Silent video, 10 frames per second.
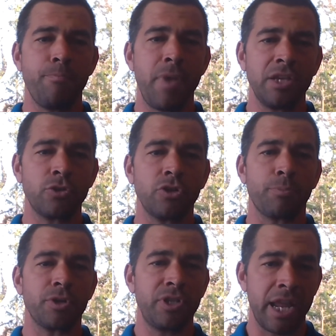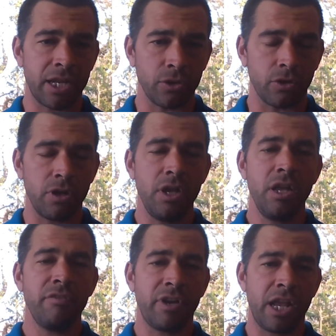based on their particular
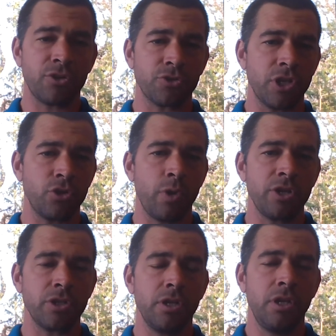financial situation.